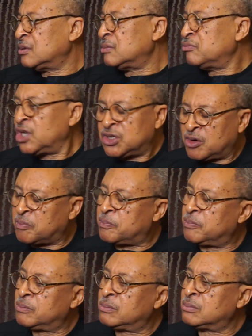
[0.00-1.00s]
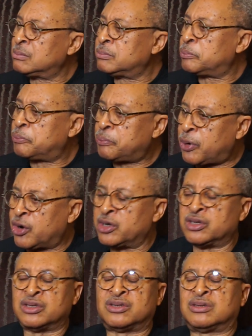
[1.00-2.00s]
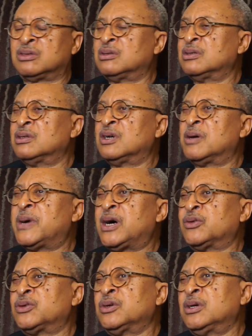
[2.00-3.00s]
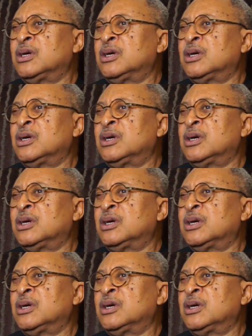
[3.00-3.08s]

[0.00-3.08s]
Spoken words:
major points about,